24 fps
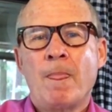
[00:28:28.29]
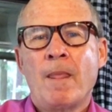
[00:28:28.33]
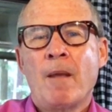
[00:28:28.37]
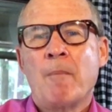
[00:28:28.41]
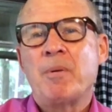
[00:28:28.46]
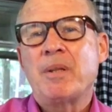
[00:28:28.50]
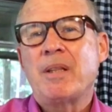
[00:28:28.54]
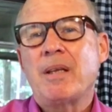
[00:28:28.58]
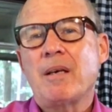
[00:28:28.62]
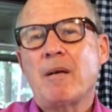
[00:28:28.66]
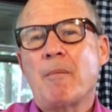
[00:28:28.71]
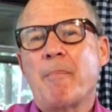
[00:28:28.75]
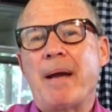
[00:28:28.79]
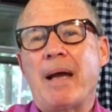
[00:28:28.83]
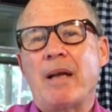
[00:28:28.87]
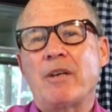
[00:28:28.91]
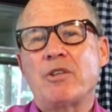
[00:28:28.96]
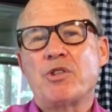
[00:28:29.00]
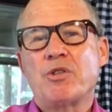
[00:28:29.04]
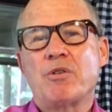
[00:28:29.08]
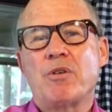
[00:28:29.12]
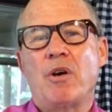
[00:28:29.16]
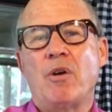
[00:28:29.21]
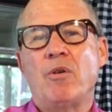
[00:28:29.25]
But think
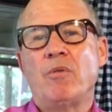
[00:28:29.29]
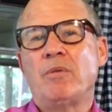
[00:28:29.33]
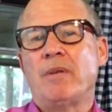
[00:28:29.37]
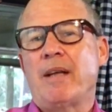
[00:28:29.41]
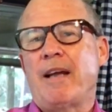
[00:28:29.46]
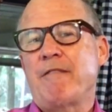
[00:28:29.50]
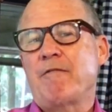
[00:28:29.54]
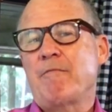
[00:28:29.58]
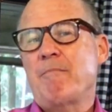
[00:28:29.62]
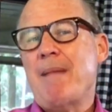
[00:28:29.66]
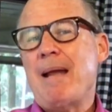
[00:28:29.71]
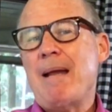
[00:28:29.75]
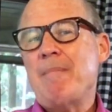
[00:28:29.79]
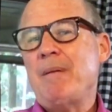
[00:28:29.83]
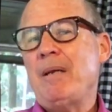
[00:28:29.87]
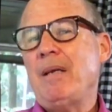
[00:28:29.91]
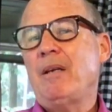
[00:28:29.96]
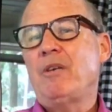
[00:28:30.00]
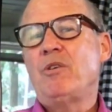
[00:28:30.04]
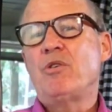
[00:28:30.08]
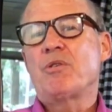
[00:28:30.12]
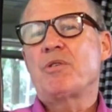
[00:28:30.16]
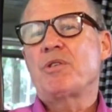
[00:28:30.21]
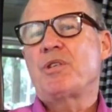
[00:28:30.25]
about your own life. Maybe
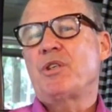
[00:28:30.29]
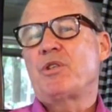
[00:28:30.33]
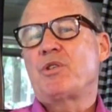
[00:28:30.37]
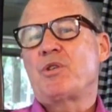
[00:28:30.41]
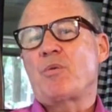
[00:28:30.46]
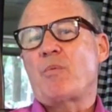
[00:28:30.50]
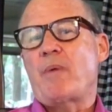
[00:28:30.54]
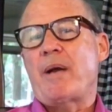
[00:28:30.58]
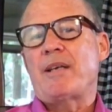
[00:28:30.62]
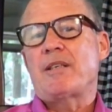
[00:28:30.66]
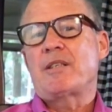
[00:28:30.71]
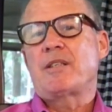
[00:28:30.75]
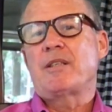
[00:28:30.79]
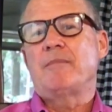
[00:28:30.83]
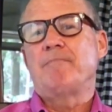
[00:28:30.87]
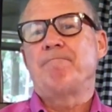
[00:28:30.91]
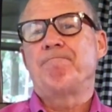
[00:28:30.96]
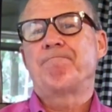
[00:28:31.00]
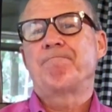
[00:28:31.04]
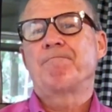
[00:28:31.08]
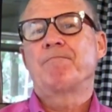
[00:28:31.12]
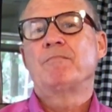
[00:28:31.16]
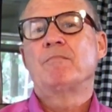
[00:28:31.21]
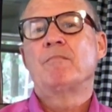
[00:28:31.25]
in your
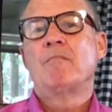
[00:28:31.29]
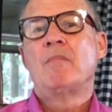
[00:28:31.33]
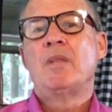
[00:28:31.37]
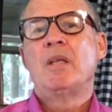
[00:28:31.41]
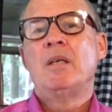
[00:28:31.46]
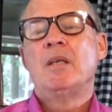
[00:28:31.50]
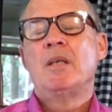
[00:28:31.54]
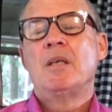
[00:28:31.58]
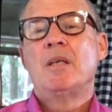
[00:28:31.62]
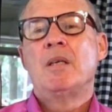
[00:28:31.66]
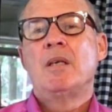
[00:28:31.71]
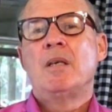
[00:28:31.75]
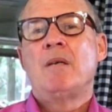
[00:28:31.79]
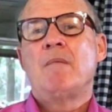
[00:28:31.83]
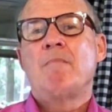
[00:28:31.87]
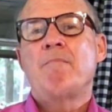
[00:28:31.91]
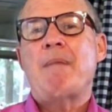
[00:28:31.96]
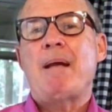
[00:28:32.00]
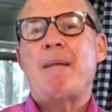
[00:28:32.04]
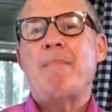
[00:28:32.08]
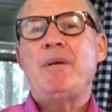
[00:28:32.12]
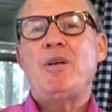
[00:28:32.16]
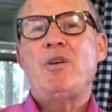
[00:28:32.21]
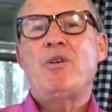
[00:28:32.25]
situation,
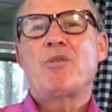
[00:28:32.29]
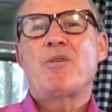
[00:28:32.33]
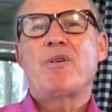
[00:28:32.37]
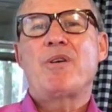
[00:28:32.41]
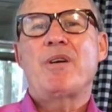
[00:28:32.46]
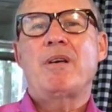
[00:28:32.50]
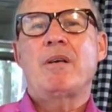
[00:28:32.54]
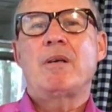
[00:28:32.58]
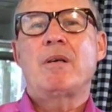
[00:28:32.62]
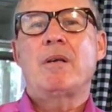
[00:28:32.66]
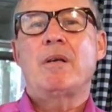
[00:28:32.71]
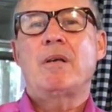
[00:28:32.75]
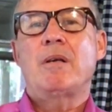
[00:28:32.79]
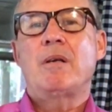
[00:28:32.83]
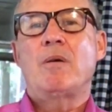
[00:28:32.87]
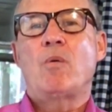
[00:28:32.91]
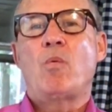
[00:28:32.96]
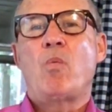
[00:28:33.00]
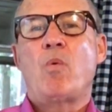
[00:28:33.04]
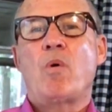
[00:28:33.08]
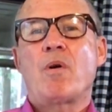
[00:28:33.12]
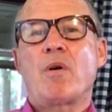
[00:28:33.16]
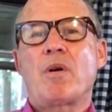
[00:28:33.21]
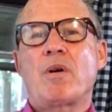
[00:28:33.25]
maybe you're in a, in a
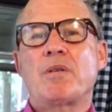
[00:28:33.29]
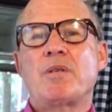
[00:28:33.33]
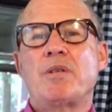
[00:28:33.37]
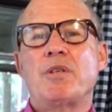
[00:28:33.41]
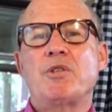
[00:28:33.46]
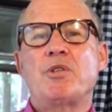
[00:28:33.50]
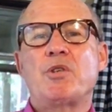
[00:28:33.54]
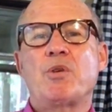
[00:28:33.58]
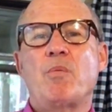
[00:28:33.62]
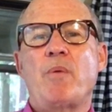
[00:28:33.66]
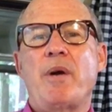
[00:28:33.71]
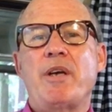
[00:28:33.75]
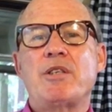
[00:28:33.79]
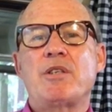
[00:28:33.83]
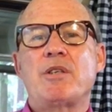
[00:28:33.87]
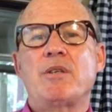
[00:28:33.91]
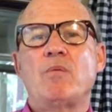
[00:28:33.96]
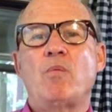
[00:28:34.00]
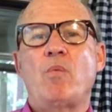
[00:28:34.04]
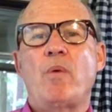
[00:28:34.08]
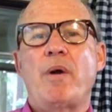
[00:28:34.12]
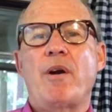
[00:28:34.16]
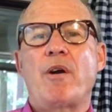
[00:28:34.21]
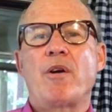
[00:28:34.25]
work
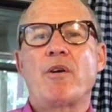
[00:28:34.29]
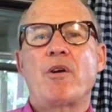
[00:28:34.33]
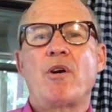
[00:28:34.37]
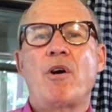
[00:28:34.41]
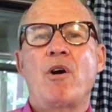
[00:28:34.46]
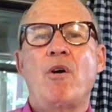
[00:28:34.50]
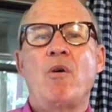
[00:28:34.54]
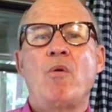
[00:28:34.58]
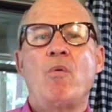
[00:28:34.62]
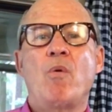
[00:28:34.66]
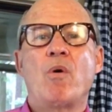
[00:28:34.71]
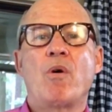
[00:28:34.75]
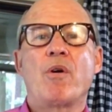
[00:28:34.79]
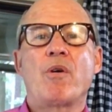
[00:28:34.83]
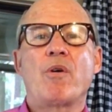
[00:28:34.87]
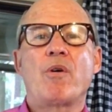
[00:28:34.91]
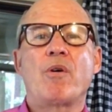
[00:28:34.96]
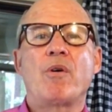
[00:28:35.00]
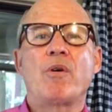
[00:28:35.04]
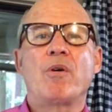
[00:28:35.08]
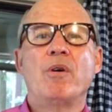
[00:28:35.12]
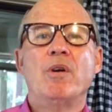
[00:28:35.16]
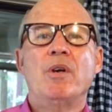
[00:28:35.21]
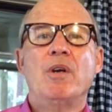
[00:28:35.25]
situation where a
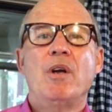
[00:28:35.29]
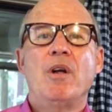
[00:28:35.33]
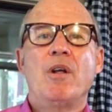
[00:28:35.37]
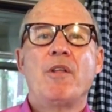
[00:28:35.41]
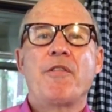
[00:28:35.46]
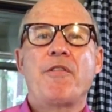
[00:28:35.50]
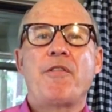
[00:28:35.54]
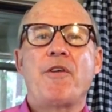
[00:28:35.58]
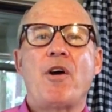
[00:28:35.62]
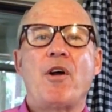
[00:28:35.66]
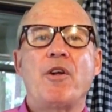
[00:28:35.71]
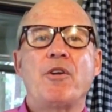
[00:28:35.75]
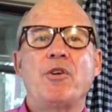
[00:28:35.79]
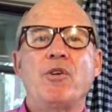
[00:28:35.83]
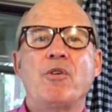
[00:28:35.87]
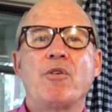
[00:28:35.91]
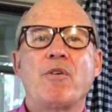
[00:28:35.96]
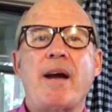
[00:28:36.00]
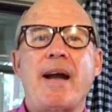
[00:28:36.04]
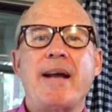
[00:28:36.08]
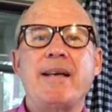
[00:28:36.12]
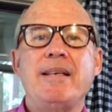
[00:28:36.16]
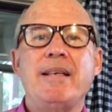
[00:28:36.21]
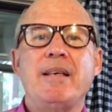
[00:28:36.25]
coworker thought
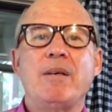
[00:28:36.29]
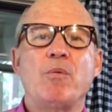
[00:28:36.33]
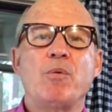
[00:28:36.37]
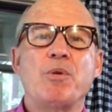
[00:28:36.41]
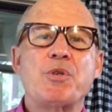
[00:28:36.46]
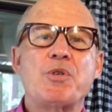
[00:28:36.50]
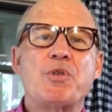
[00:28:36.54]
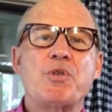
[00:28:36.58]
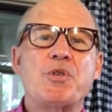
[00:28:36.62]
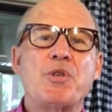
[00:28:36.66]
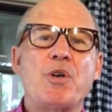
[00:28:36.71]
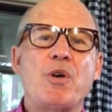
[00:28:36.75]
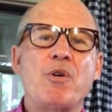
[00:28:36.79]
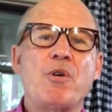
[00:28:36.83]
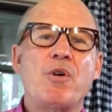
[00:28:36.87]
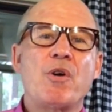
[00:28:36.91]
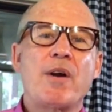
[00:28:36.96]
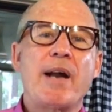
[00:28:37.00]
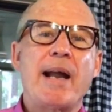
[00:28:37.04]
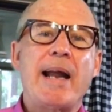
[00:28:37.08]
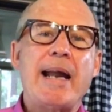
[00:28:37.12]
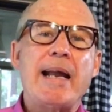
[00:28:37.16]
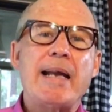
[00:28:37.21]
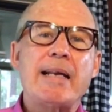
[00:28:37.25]
your idea was so
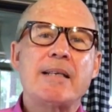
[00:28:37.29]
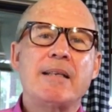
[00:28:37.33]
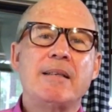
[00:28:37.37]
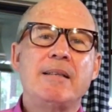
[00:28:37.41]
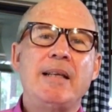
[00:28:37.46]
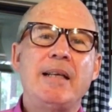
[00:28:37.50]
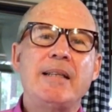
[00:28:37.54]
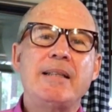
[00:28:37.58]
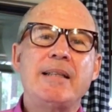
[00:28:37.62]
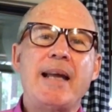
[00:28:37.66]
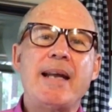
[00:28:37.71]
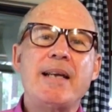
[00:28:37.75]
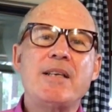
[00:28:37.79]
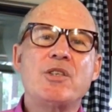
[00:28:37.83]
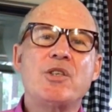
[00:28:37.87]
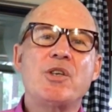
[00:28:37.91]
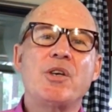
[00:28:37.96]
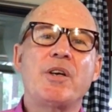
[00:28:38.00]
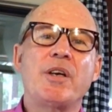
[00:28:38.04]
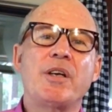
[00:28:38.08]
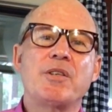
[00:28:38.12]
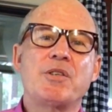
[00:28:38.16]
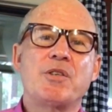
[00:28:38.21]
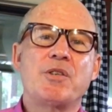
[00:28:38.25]
great that they
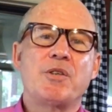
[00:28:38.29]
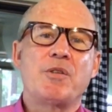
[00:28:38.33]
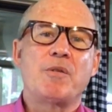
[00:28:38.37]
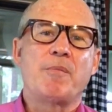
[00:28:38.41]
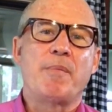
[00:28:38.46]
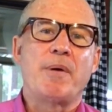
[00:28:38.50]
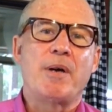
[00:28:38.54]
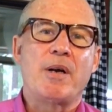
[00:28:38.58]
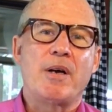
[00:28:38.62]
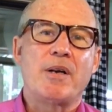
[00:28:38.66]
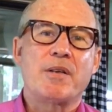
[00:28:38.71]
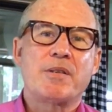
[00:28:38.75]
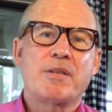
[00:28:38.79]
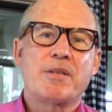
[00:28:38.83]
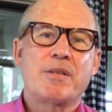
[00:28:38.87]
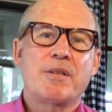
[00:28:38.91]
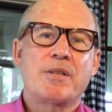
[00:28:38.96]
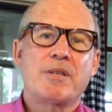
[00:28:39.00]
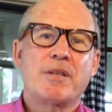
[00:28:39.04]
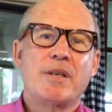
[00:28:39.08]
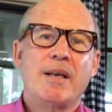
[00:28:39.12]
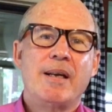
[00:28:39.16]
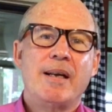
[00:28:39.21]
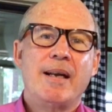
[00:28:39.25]
took it to the
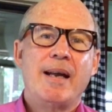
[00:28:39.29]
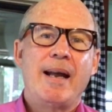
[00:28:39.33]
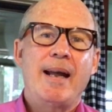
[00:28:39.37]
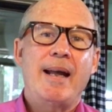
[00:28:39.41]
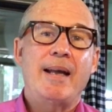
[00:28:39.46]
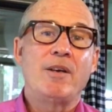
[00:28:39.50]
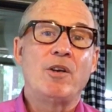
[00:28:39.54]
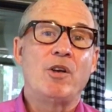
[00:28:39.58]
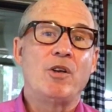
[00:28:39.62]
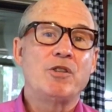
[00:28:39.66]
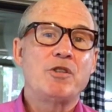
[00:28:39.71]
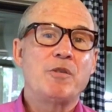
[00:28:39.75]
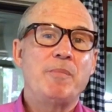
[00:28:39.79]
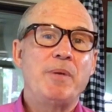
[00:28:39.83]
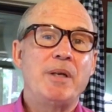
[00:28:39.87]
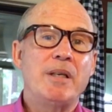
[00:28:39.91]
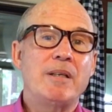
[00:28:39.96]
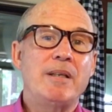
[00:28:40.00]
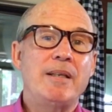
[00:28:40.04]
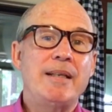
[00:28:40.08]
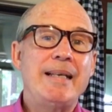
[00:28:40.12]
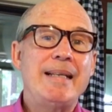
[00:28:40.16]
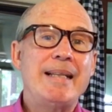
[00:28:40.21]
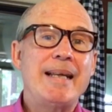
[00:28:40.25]
boss. And
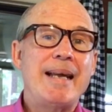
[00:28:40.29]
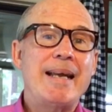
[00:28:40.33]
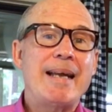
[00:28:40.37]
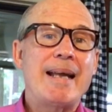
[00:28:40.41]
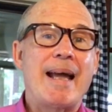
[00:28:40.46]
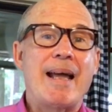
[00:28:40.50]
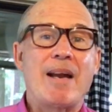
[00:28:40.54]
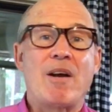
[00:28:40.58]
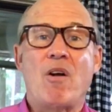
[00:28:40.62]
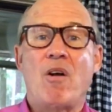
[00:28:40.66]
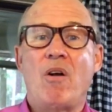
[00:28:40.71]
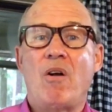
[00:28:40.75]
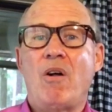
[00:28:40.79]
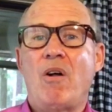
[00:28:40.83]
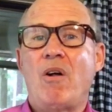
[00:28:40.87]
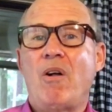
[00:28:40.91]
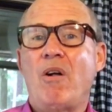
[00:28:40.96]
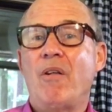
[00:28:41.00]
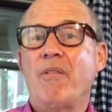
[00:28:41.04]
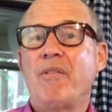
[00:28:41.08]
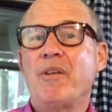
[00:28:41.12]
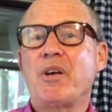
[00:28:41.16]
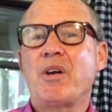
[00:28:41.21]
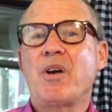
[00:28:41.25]
ultimately, they got
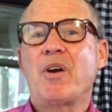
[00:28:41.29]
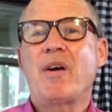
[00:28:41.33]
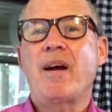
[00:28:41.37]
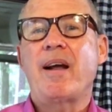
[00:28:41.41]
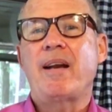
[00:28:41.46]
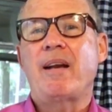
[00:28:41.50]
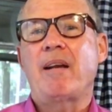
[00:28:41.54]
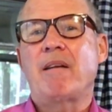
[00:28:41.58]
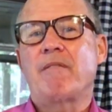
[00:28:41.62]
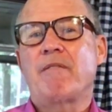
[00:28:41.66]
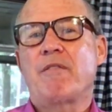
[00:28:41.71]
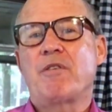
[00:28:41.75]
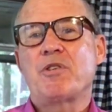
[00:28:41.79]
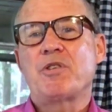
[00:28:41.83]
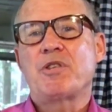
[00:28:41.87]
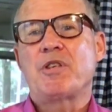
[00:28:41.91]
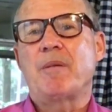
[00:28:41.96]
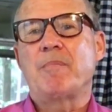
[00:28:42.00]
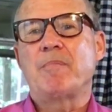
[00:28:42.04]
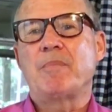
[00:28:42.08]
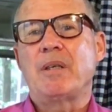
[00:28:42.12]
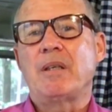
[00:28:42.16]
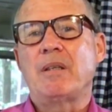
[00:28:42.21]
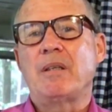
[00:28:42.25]
all the credit for
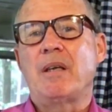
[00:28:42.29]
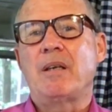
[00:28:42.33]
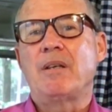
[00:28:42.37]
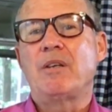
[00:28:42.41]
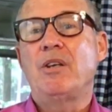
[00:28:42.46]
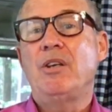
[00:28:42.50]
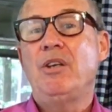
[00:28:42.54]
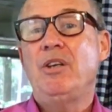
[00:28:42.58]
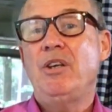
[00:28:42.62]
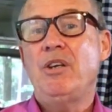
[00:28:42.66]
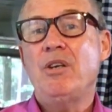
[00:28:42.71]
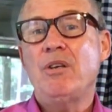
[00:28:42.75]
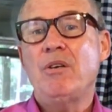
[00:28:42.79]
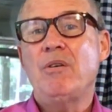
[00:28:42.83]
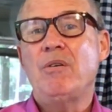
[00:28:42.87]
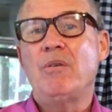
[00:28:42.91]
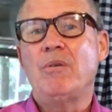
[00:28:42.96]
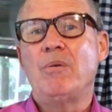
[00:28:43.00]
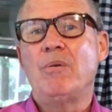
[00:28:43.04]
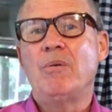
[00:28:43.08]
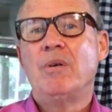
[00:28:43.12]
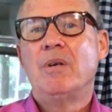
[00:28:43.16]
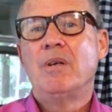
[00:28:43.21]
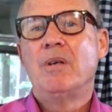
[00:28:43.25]
something that
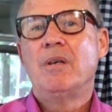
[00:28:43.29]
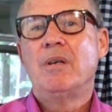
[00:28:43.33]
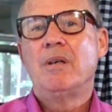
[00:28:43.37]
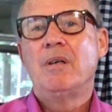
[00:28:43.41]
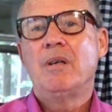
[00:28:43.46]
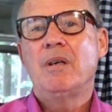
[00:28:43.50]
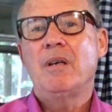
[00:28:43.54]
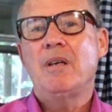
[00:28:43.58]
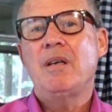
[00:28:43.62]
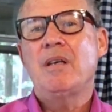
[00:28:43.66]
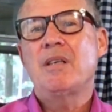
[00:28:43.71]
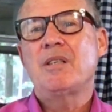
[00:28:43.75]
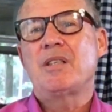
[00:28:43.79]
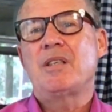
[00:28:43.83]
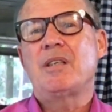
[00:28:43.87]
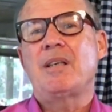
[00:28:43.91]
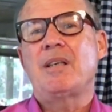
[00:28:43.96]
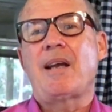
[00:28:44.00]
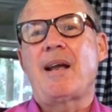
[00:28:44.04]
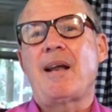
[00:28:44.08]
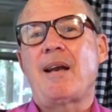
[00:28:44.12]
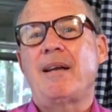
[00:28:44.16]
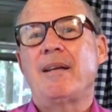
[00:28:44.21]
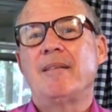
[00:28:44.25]
you
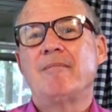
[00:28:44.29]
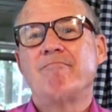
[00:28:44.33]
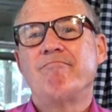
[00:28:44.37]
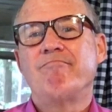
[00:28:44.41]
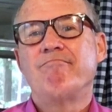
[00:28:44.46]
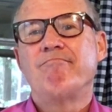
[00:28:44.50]
initiated.